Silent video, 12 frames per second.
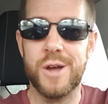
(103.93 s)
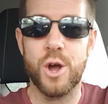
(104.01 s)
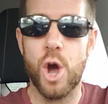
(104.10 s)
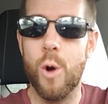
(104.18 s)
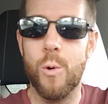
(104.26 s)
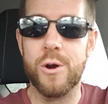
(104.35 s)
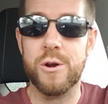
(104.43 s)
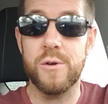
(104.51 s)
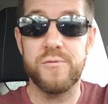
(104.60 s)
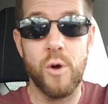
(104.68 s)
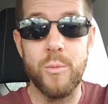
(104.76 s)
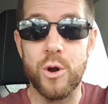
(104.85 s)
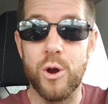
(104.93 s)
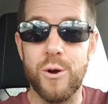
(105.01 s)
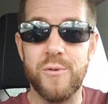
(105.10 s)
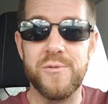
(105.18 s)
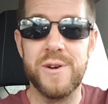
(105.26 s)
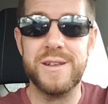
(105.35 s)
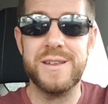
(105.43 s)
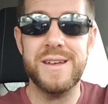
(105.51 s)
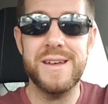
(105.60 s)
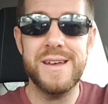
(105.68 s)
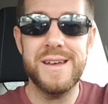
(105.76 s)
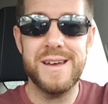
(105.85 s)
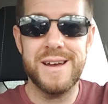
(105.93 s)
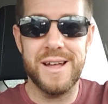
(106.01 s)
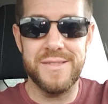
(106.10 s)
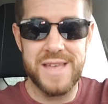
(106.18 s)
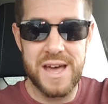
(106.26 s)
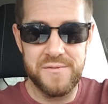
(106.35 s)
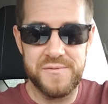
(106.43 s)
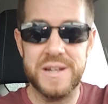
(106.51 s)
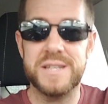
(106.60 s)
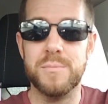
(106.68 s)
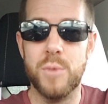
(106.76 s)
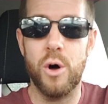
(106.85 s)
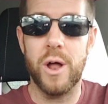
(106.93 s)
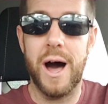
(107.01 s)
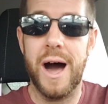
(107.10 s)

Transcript: a coworker, former girlfriend, that fits the mold.